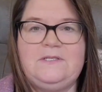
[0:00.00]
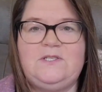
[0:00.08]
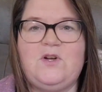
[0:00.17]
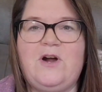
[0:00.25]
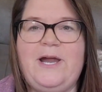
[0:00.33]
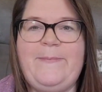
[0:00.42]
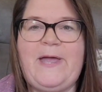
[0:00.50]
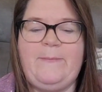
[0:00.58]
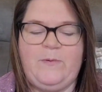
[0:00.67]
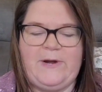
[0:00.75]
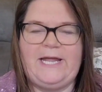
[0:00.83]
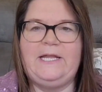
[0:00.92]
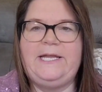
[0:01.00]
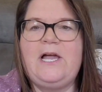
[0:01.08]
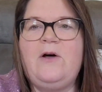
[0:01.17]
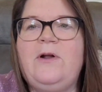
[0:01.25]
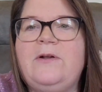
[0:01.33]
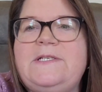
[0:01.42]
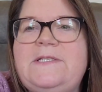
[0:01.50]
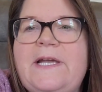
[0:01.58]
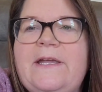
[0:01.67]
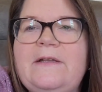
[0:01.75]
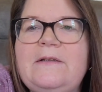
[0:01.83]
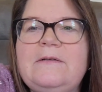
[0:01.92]
sorry paper rattling hold on a
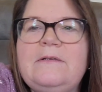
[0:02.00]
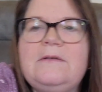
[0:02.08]
second